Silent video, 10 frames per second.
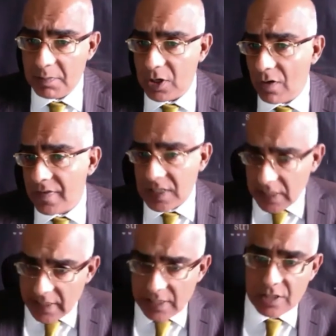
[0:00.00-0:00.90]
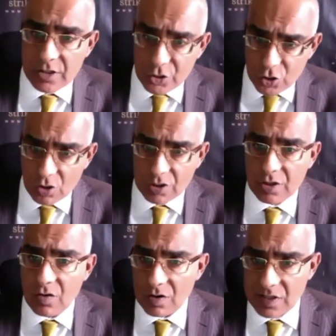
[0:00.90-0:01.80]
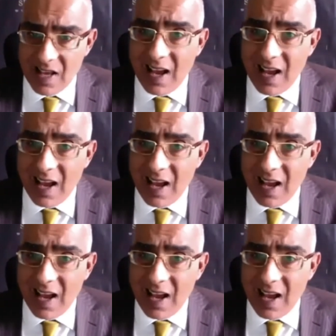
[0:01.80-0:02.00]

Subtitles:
But obviously, this is a shot across